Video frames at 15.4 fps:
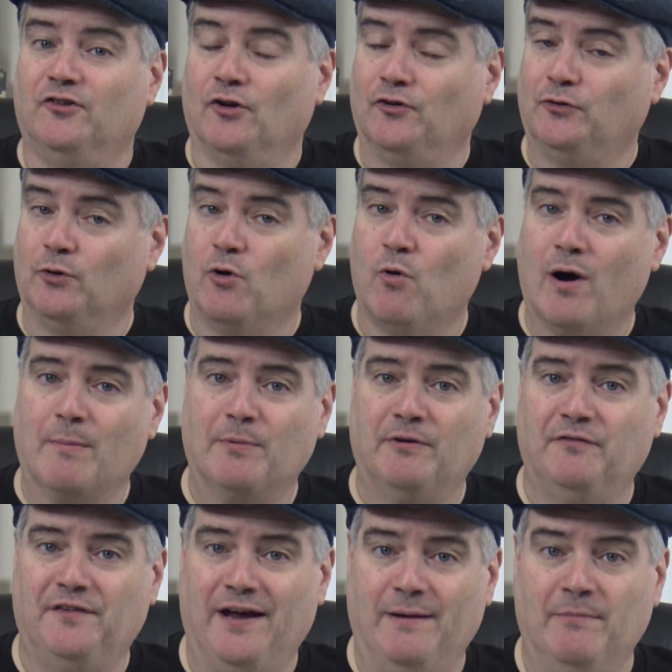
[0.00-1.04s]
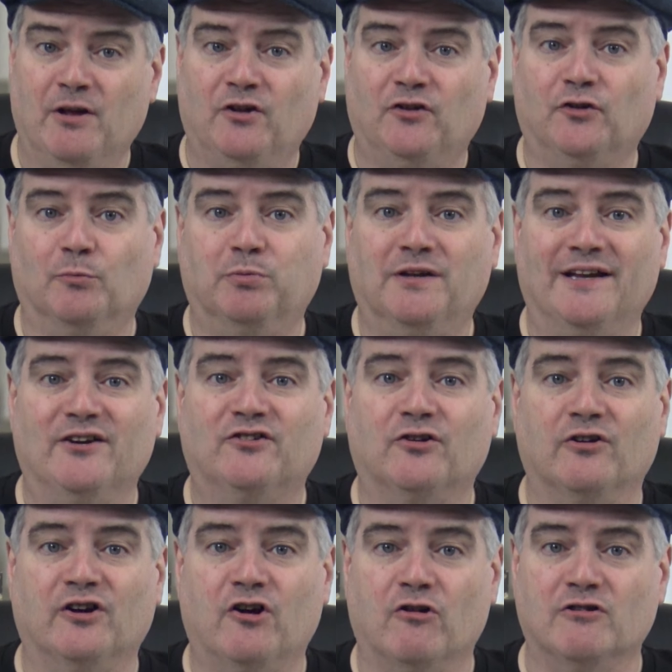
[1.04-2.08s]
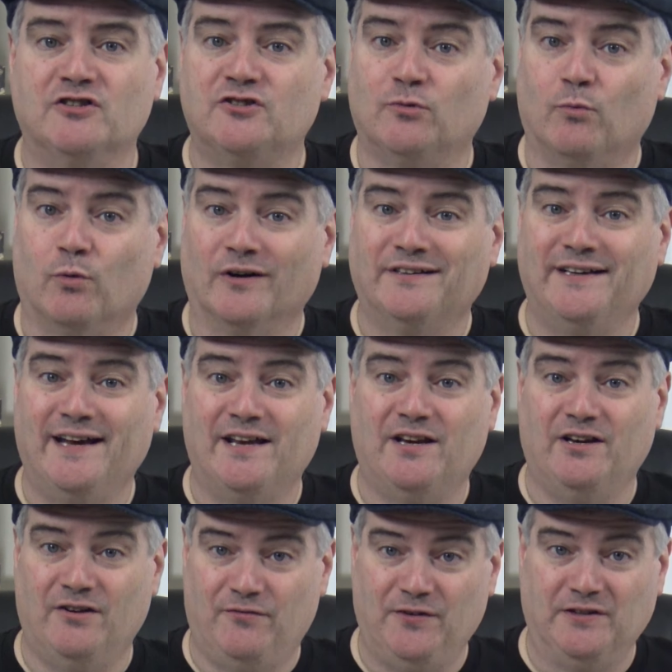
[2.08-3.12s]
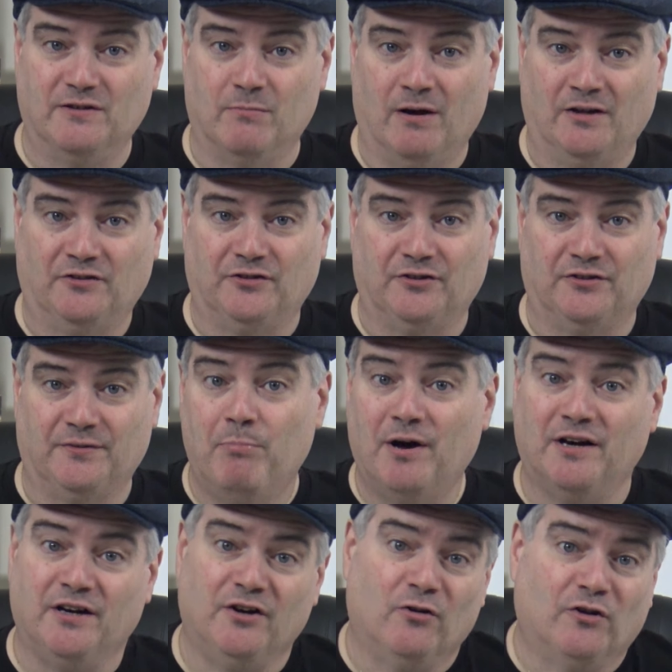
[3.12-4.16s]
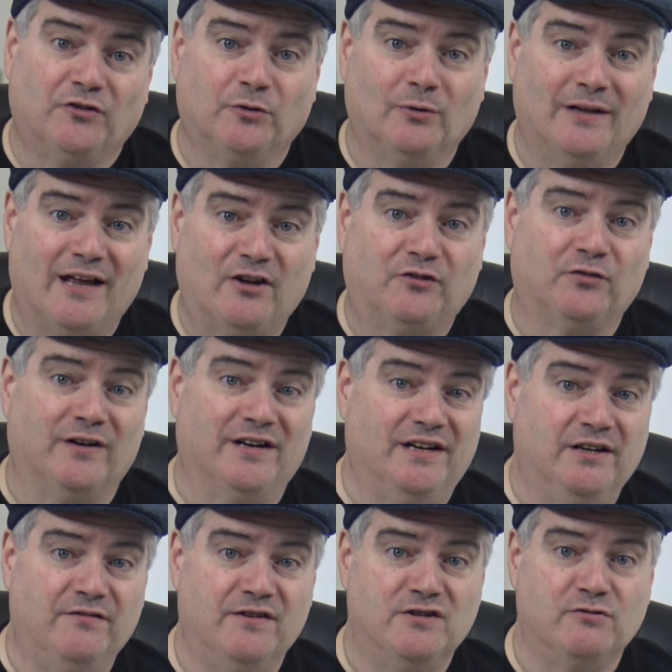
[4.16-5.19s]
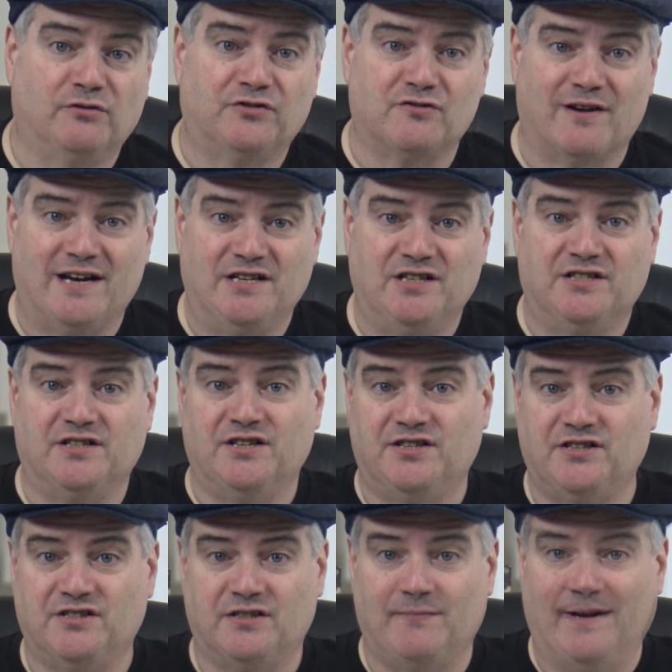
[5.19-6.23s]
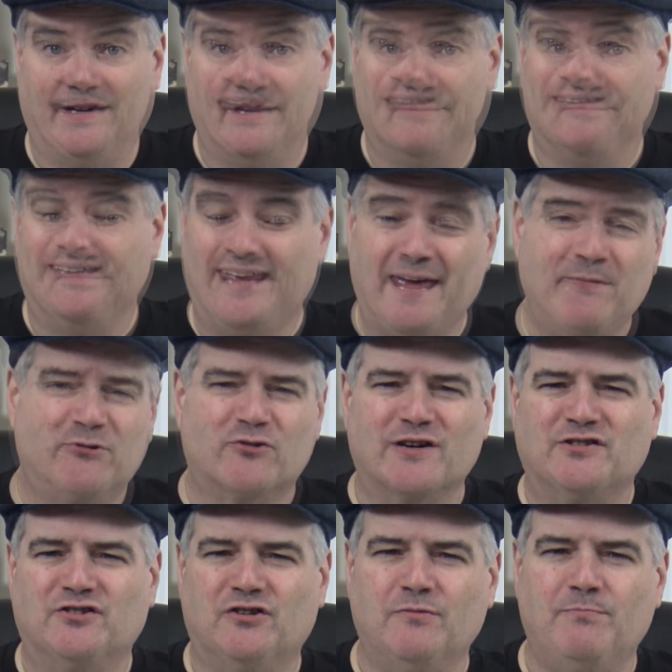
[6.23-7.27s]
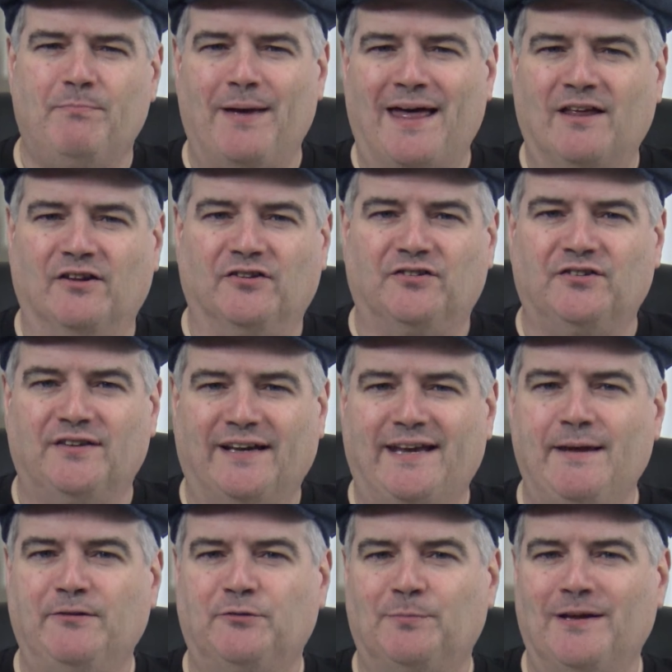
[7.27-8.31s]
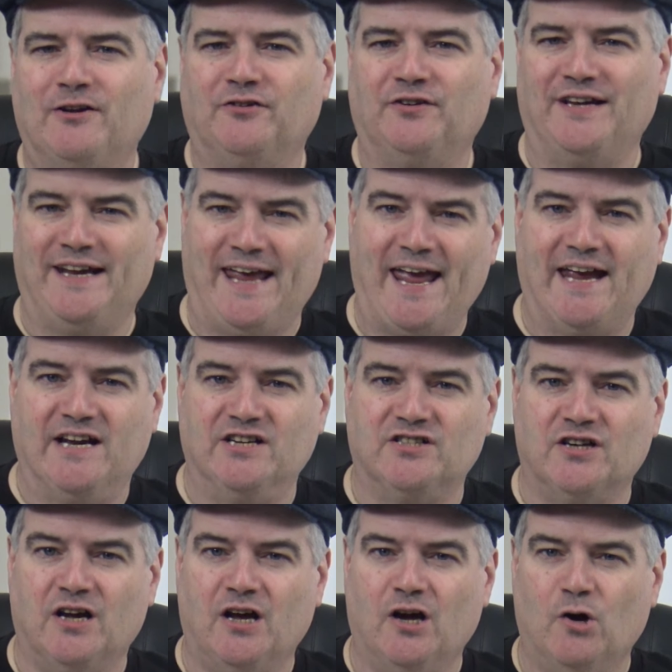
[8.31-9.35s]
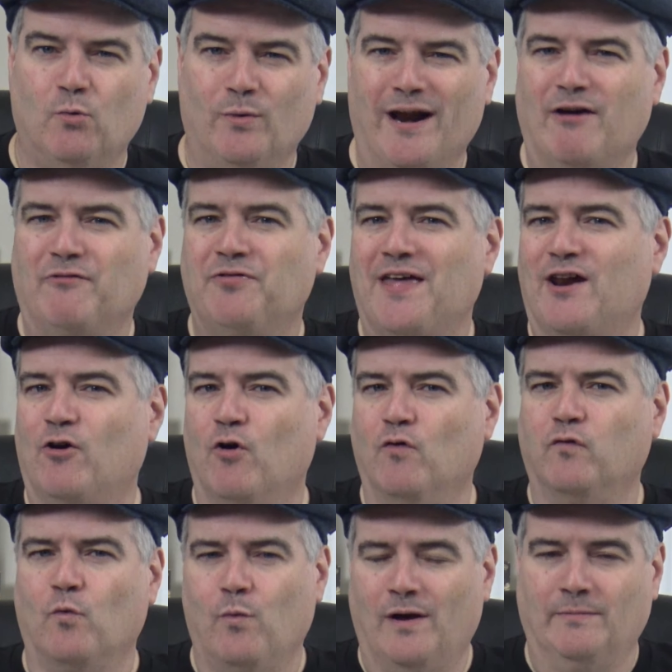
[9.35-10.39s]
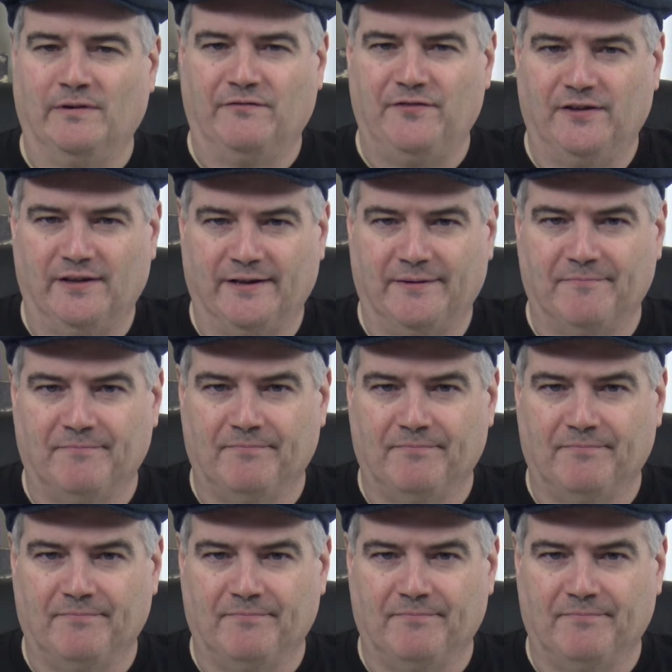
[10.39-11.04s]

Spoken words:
also a cooperative game, so players are encouraged to work together to defeat the monsters, but it also allows for individual strategies and decision making. The game strikes a good balance that keeps players engaged without that overwhelming feeling.